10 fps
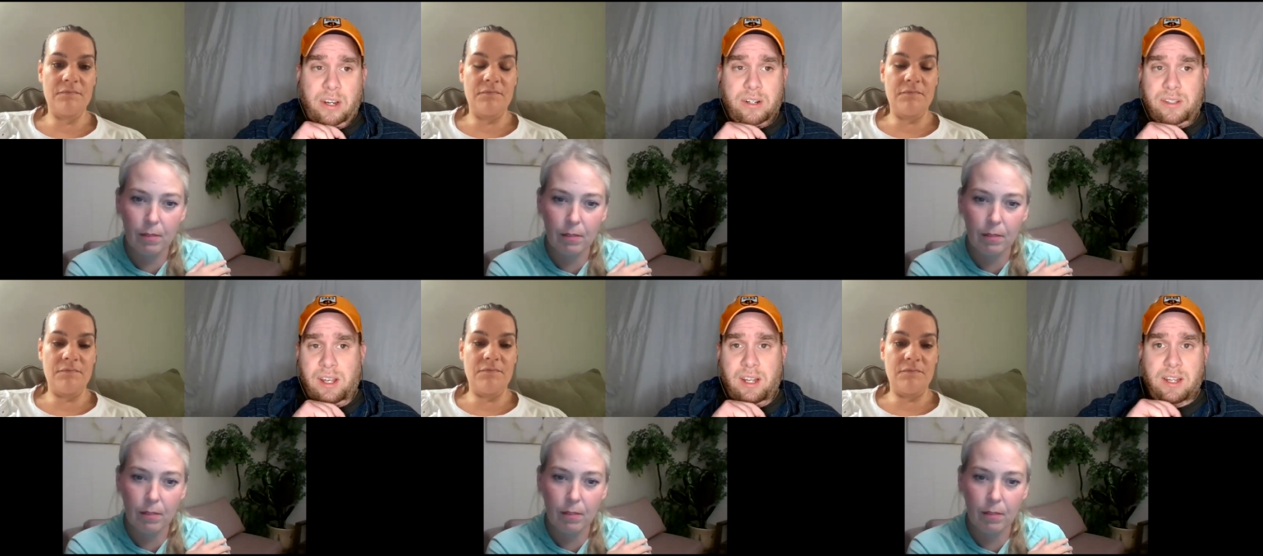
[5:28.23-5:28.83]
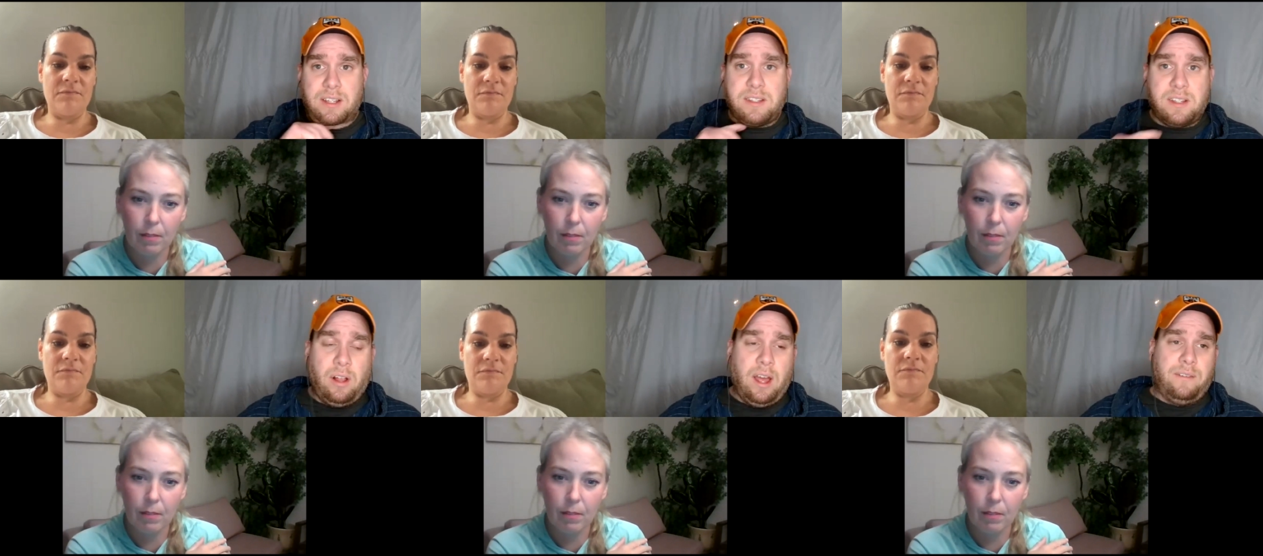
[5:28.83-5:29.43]
Speaker 1: years in and
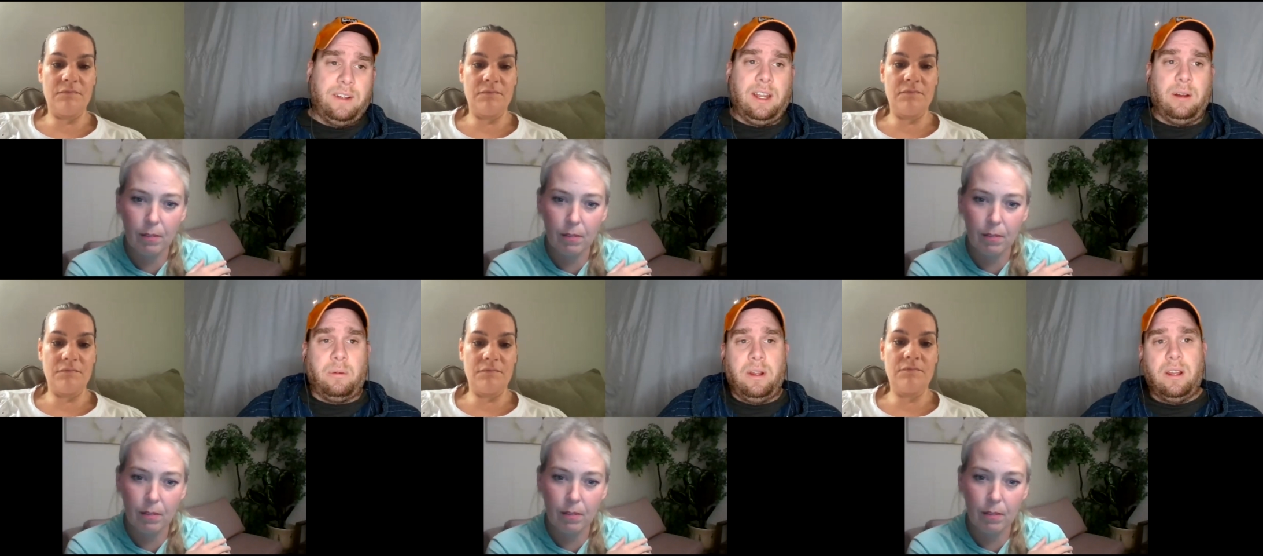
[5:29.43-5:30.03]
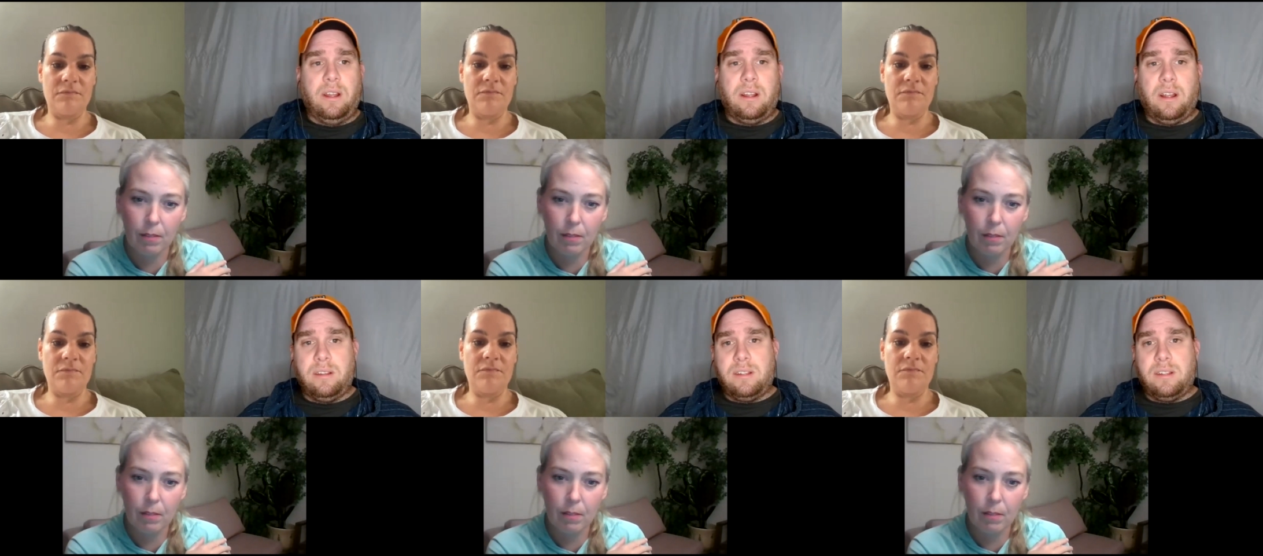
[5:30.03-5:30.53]
still having to mm-hmm. get rid of the uh,